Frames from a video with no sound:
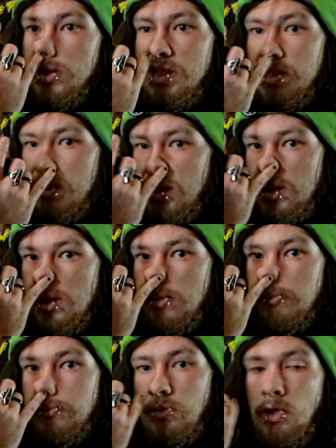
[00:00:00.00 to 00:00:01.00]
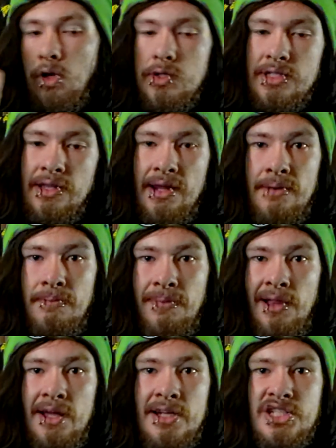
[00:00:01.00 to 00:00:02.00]
she's lost a lot of
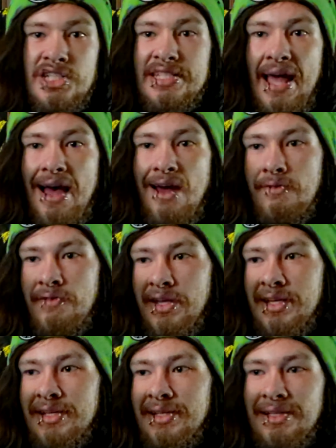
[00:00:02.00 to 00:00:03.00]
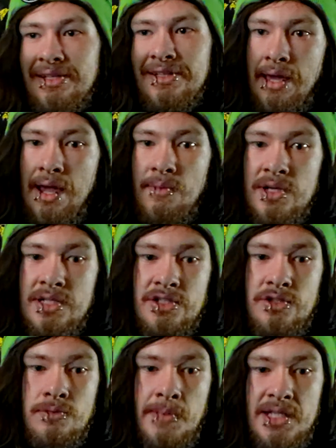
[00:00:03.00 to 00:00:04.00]
blood. She's out of it. Cameron
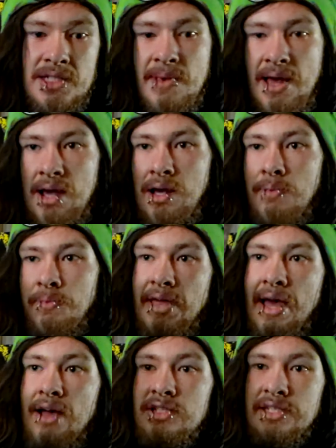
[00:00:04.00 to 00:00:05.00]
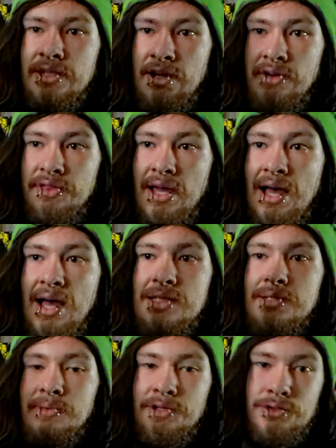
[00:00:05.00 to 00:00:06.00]
soon meets back up with Allison there at the
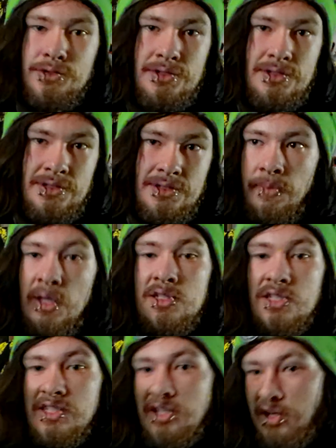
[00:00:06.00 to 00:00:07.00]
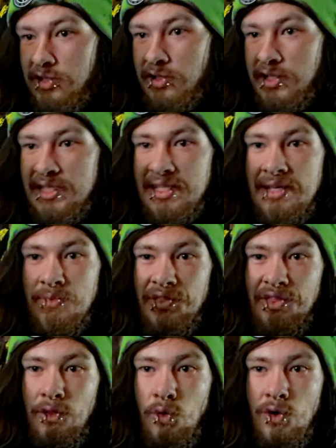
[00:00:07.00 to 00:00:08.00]
hospital. There's a surgery scene
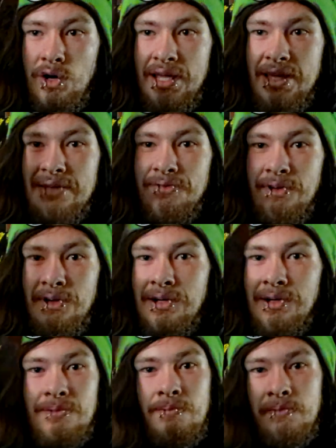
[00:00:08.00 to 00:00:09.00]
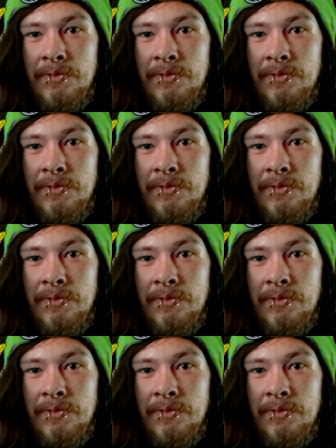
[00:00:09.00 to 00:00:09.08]
with Lori for,